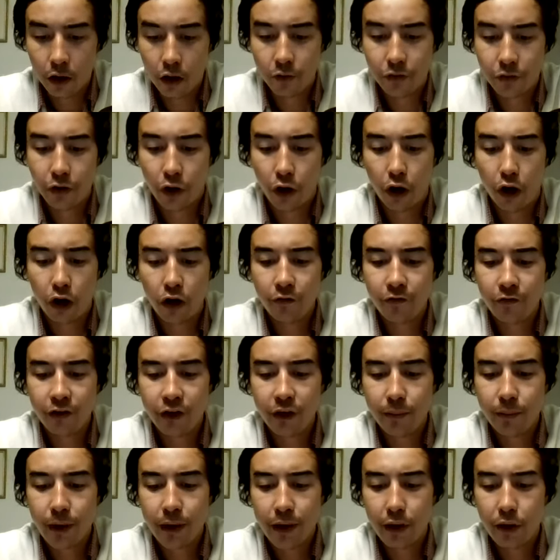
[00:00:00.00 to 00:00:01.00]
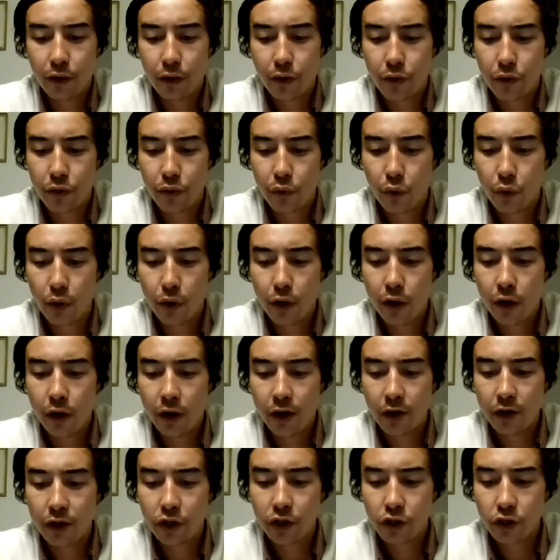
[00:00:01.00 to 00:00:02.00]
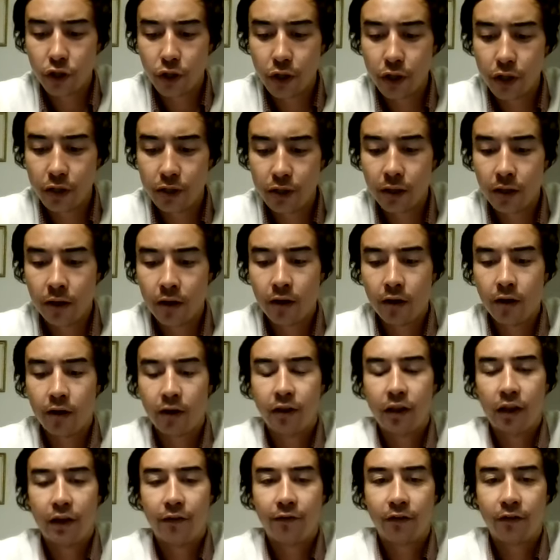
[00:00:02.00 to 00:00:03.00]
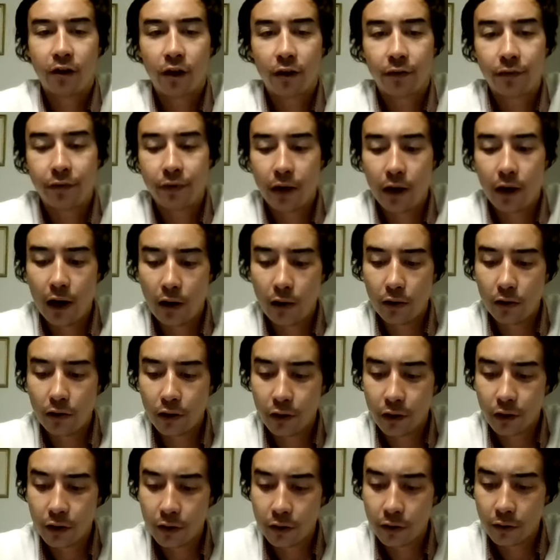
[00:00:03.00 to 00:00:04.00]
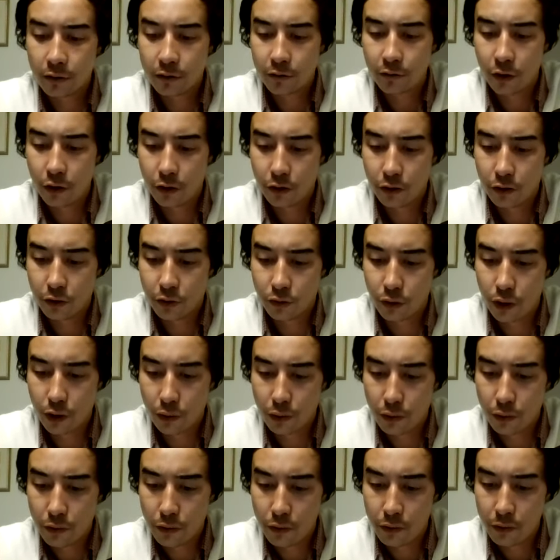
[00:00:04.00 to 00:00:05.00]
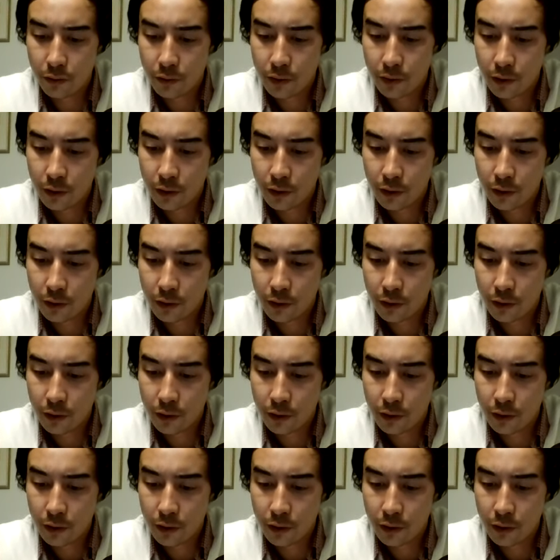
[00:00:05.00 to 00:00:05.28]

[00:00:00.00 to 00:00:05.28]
Uh, the RV maker Thor Industries They've cut their outlook on growth.